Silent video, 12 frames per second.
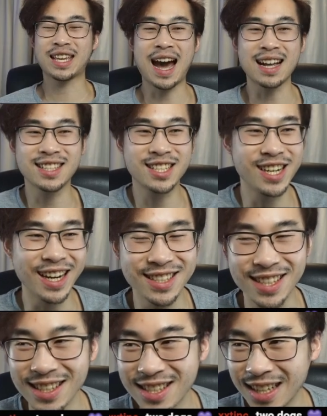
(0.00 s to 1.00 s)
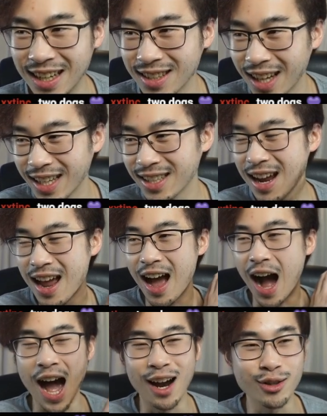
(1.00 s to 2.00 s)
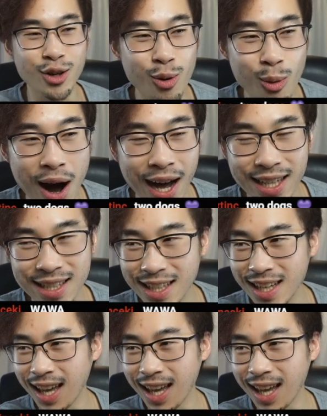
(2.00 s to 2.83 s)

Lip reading: Cats chasing sunlight. I don't know why.